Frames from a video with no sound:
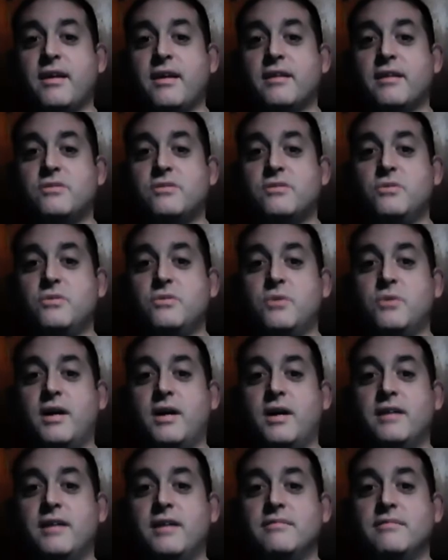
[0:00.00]
to
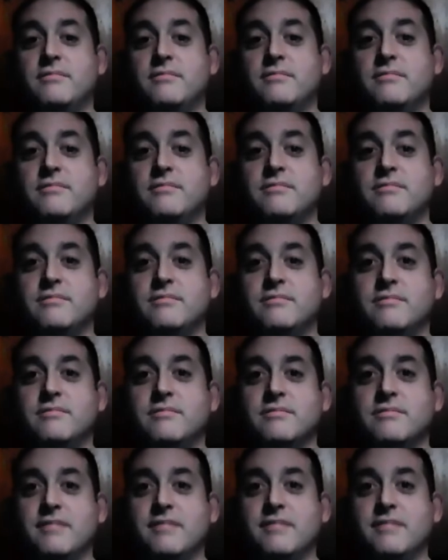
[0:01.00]

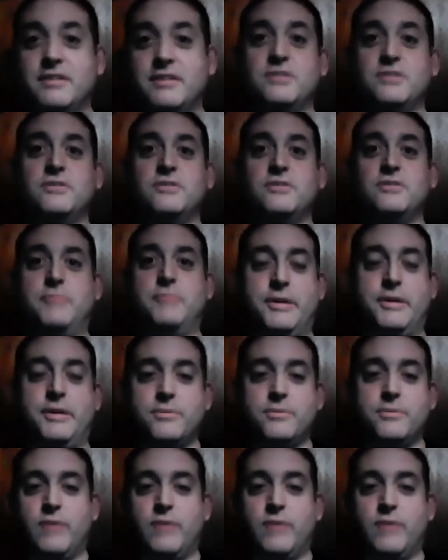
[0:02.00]
listen to me